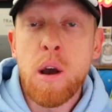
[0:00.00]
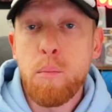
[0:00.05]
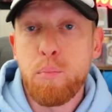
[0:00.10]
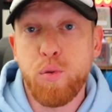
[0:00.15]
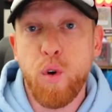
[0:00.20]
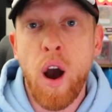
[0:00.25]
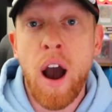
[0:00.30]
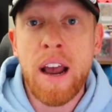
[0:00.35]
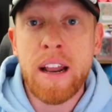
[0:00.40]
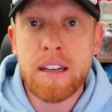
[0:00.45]

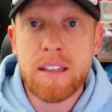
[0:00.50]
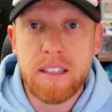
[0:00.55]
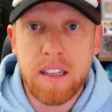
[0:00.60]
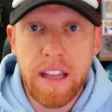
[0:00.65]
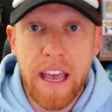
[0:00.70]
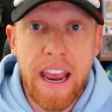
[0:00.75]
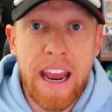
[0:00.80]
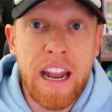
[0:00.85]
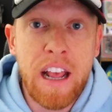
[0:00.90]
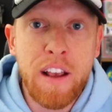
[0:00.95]
Bryan is
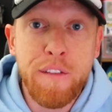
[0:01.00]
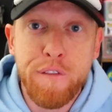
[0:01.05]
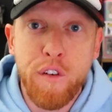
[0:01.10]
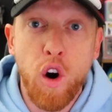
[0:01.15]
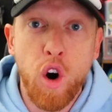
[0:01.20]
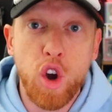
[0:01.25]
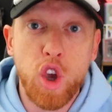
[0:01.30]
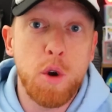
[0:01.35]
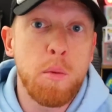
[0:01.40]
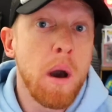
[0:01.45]
landing
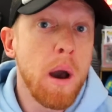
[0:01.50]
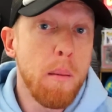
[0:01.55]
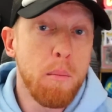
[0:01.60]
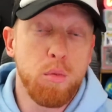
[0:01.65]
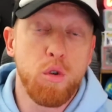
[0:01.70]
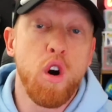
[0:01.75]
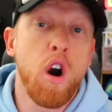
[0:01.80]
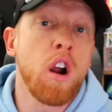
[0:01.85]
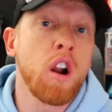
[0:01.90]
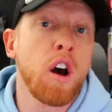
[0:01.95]
volume.
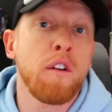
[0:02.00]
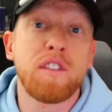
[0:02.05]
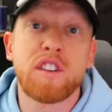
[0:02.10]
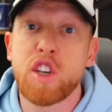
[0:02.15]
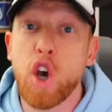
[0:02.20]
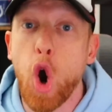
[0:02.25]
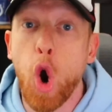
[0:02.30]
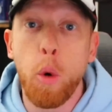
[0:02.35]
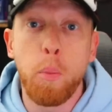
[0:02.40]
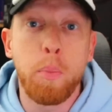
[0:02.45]
Muradov is
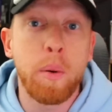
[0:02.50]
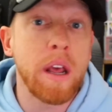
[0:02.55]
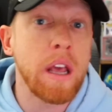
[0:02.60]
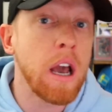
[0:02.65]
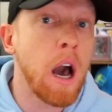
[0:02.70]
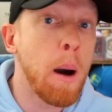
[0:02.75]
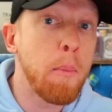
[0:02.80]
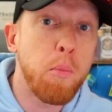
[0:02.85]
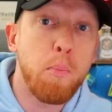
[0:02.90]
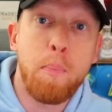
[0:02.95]
opening
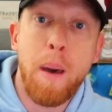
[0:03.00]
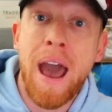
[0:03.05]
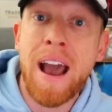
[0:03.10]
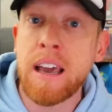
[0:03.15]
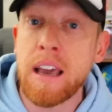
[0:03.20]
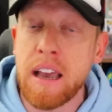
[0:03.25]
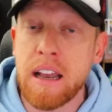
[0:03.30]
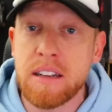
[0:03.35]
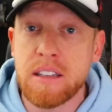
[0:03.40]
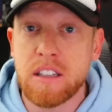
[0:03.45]
up back
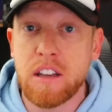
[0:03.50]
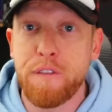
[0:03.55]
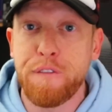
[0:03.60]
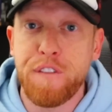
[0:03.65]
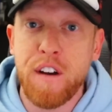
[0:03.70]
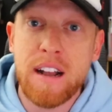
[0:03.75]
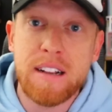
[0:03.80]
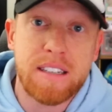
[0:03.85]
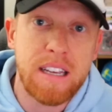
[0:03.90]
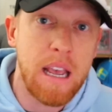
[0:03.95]
against the
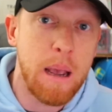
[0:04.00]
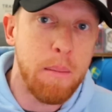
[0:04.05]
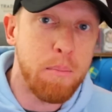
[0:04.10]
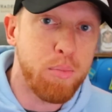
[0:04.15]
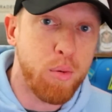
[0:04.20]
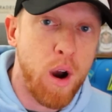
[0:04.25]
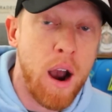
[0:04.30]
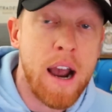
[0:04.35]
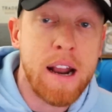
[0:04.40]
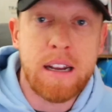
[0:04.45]
fence, and
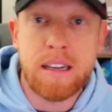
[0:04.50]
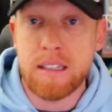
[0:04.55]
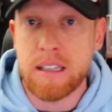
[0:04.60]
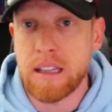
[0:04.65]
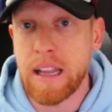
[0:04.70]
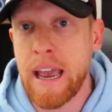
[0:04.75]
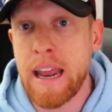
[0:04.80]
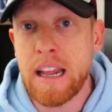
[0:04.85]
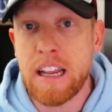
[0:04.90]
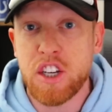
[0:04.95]
Bryan is
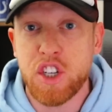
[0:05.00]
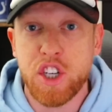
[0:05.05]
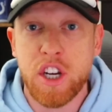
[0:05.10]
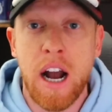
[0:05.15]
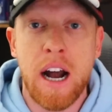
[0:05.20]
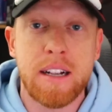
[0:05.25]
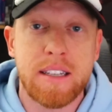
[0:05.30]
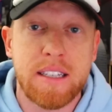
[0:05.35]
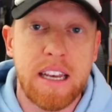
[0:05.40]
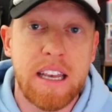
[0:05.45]
landing
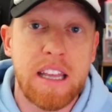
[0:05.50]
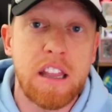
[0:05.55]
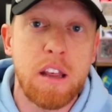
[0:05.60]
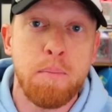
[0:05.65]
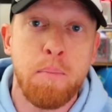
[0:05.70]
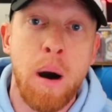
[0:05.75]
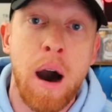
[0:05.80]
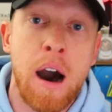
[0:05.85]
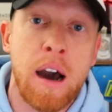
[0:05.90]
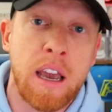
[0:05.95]
shots in the
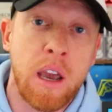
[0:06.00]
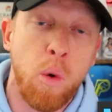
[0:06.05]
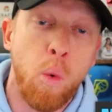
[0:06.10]
pocket